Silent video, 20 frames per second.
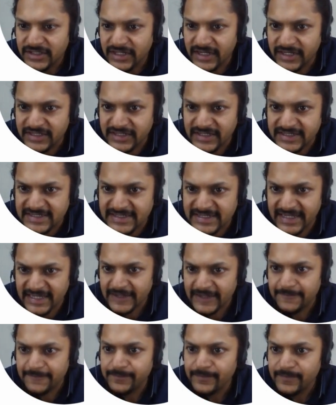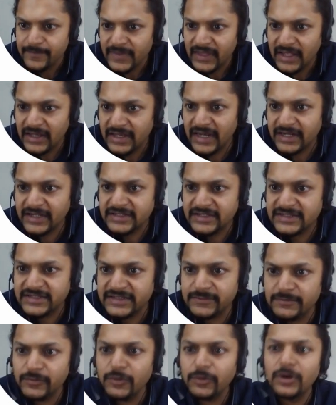It is C. Let us
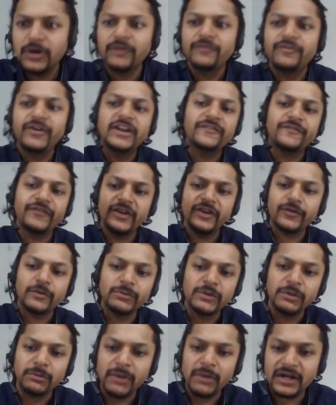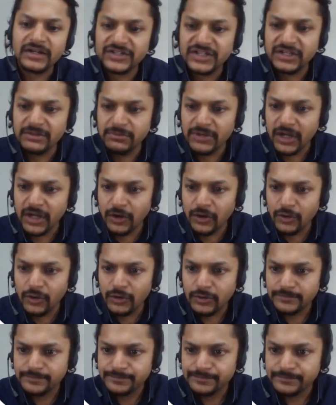uh, verify from the mark scheme now.
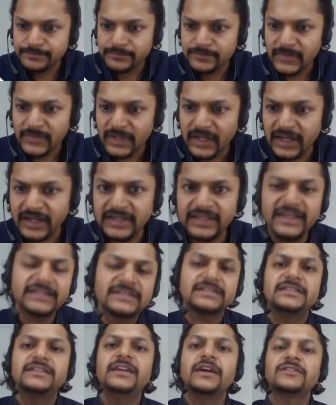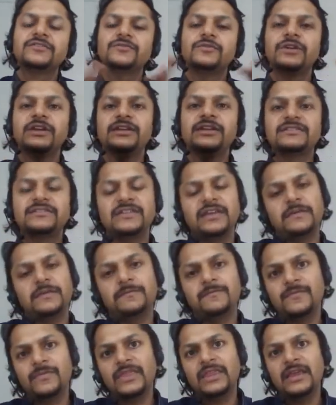And yes, the answer is C.
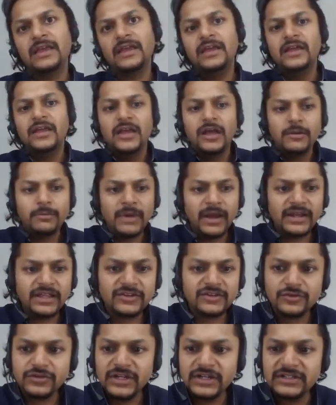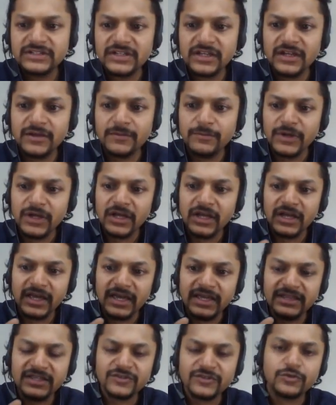My dear students, uh, uh,
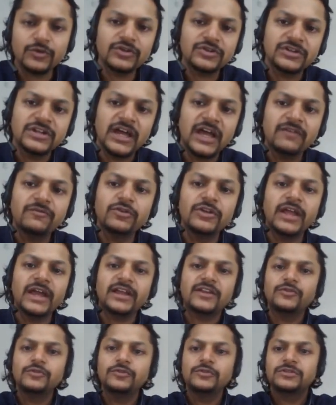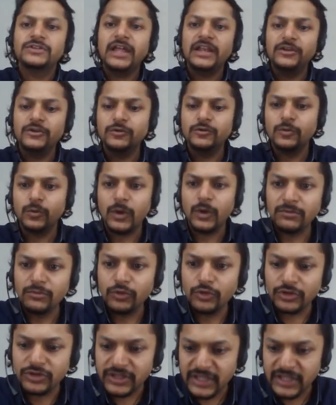in this question, I would like to tell you one more